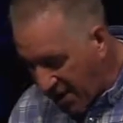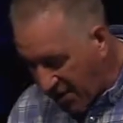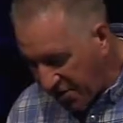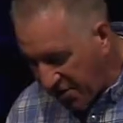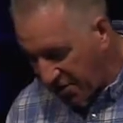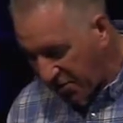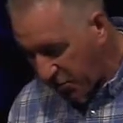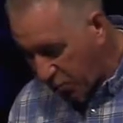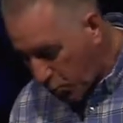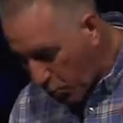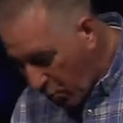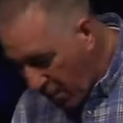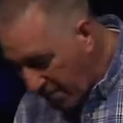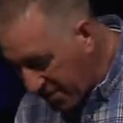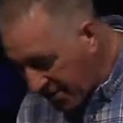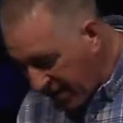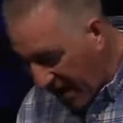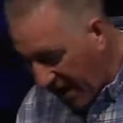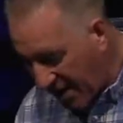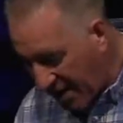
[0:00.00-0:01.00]
Jesus
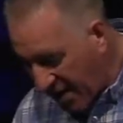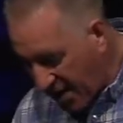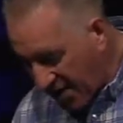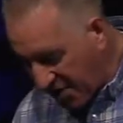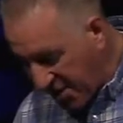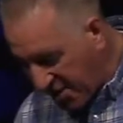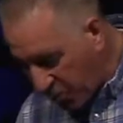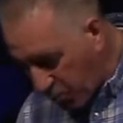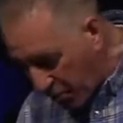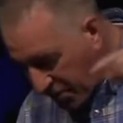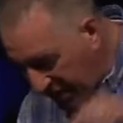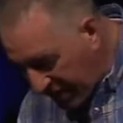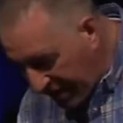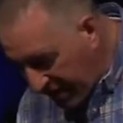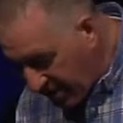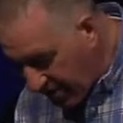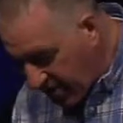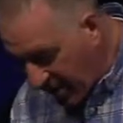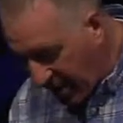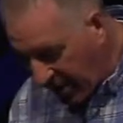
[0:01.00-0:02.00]
was God. Jesus was
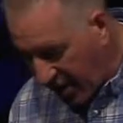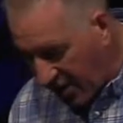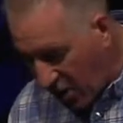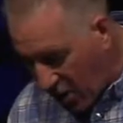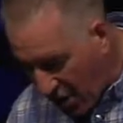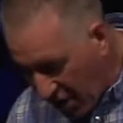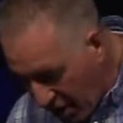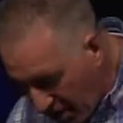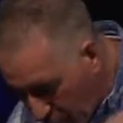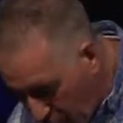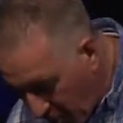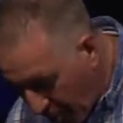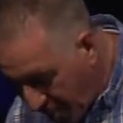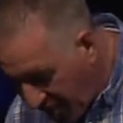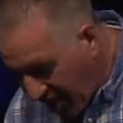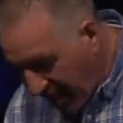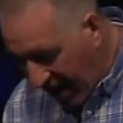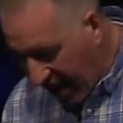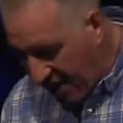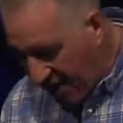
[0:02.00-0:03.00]
in the beginning
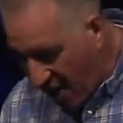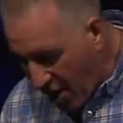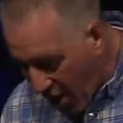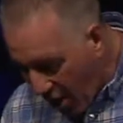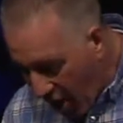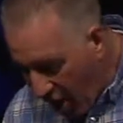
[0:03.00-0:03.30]
with God.